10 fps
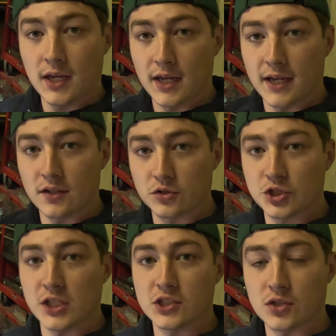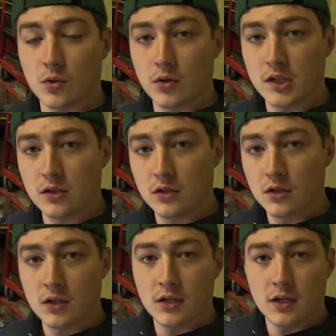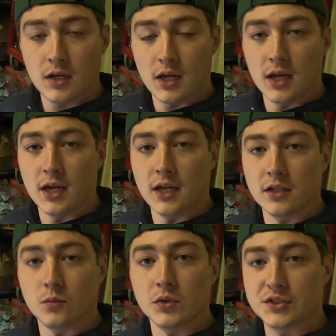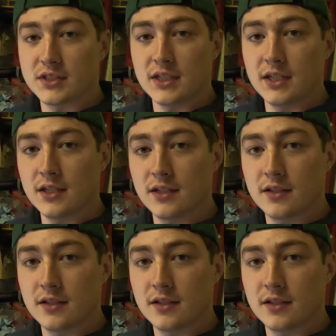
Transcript: and I'll change the oil, and we'll see